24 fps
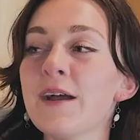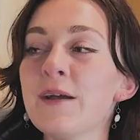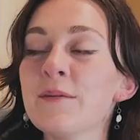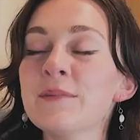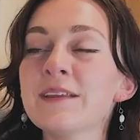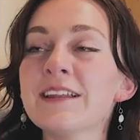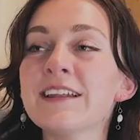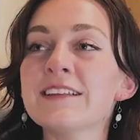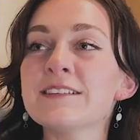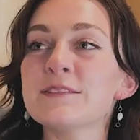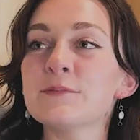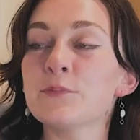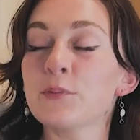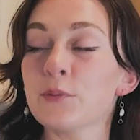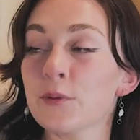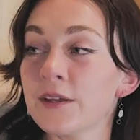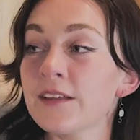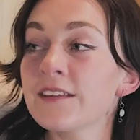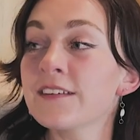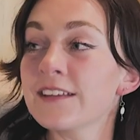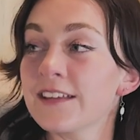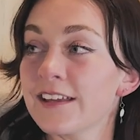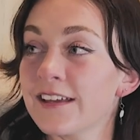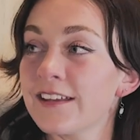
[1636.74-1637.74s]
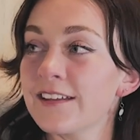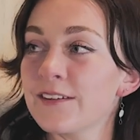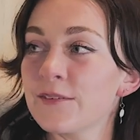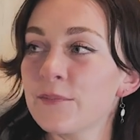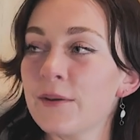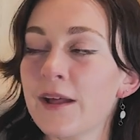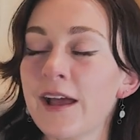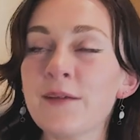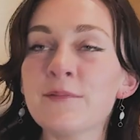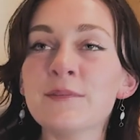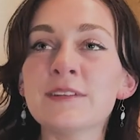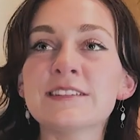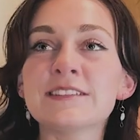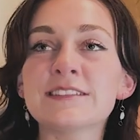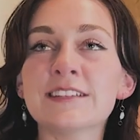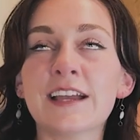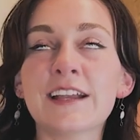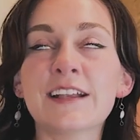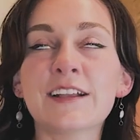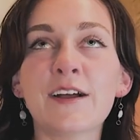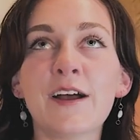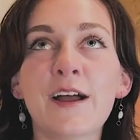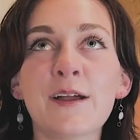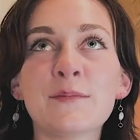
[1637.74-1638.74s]
mean it's brilliant, but I mean
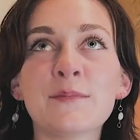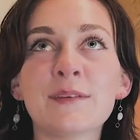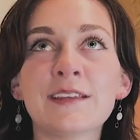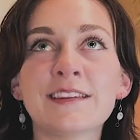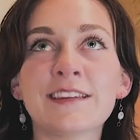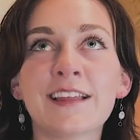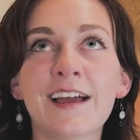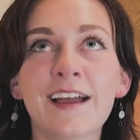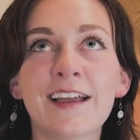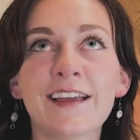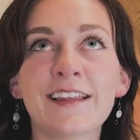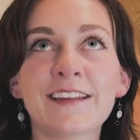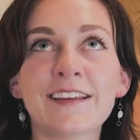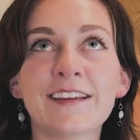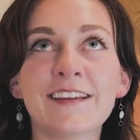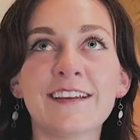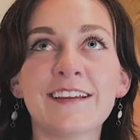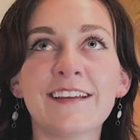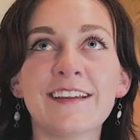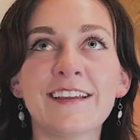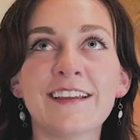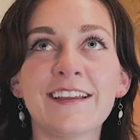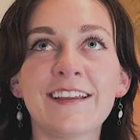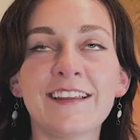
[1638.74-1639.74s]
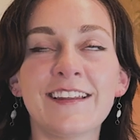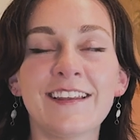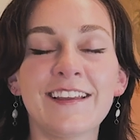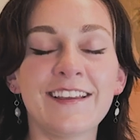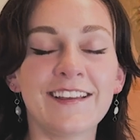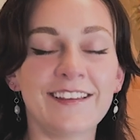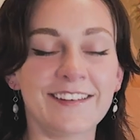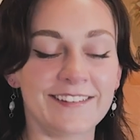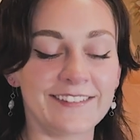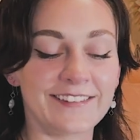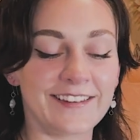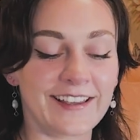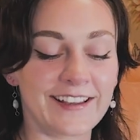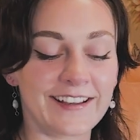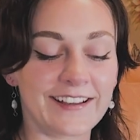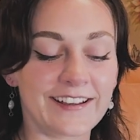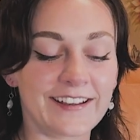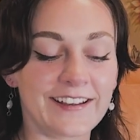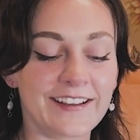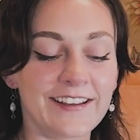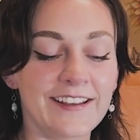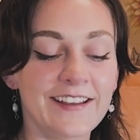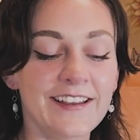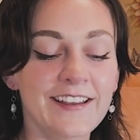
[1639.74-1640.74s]
psycho. I mean that in like
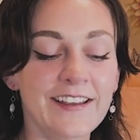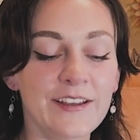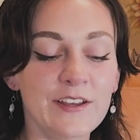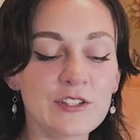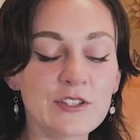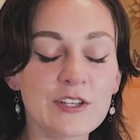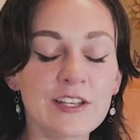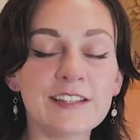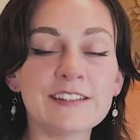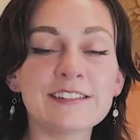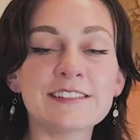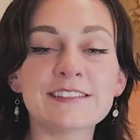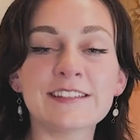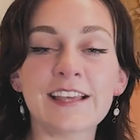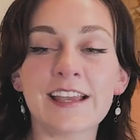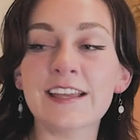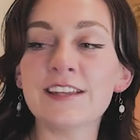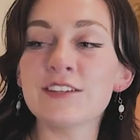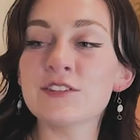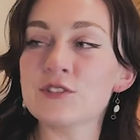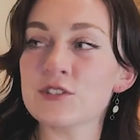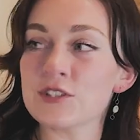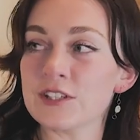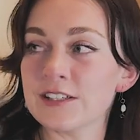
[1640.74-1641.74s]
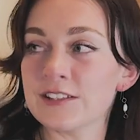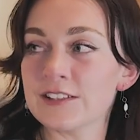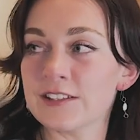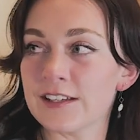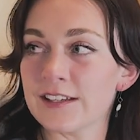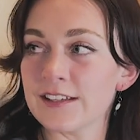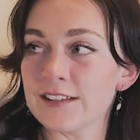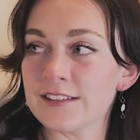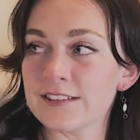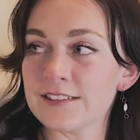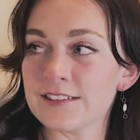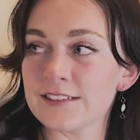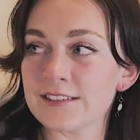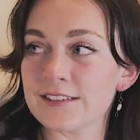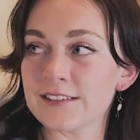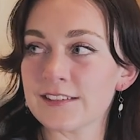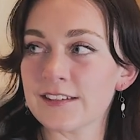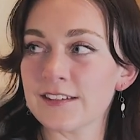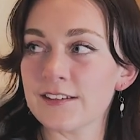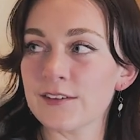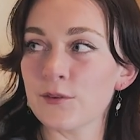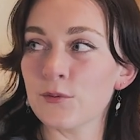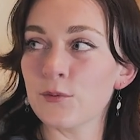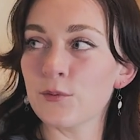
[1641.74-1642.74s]
a insane genius
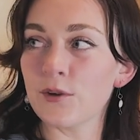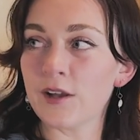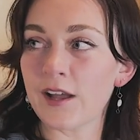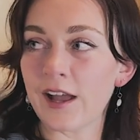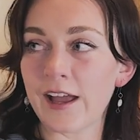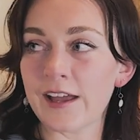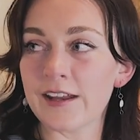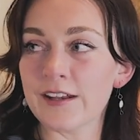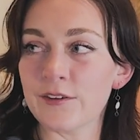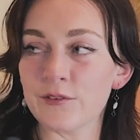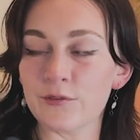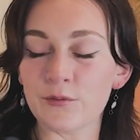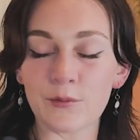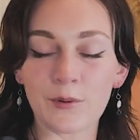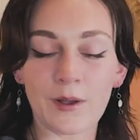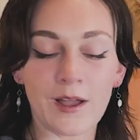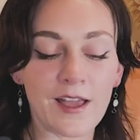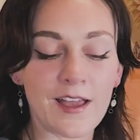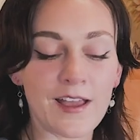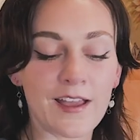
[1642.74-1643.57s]
kind of way.